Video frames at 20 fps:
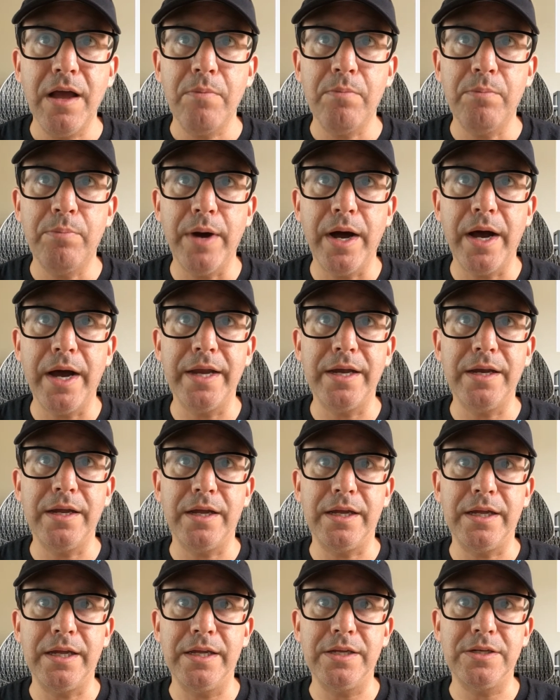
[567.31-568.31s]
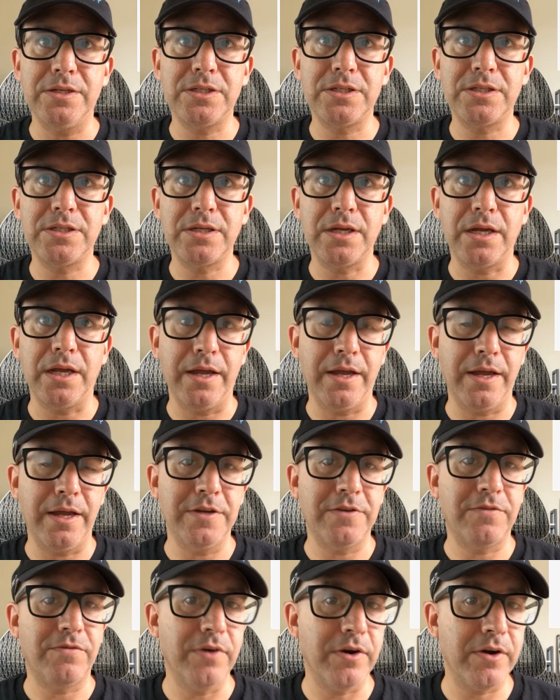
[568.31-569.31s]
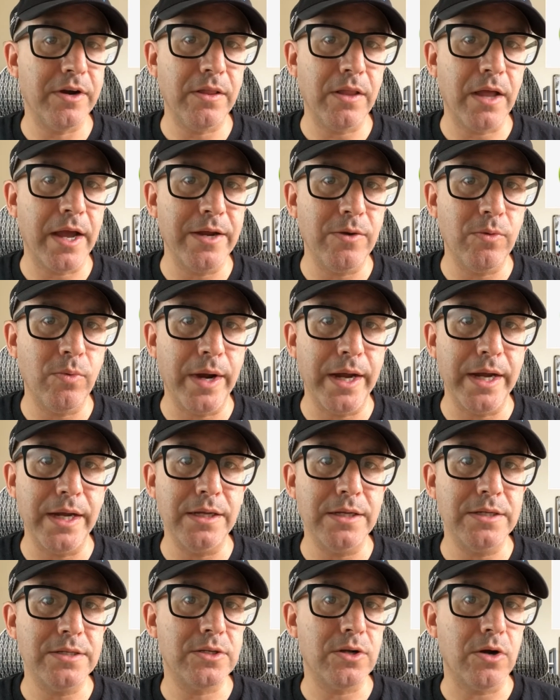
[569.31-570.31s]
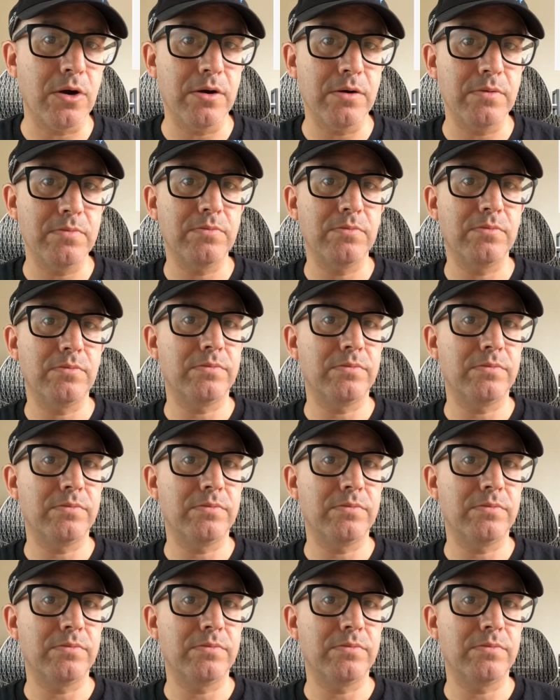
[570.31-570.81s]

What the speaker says: but it's very lightweight. It's our